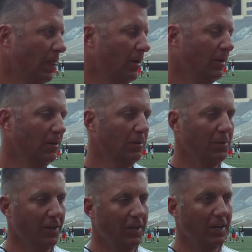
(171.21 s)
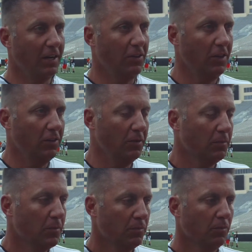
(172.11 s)
But again, I think
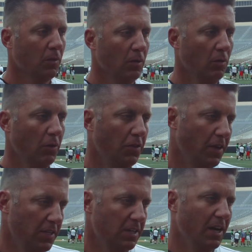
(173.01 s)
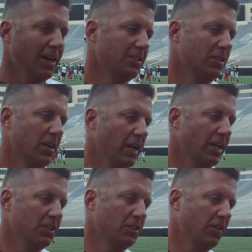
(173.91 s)
that with these guys and the
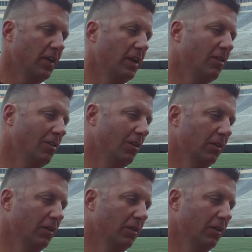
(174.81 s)
age that they are,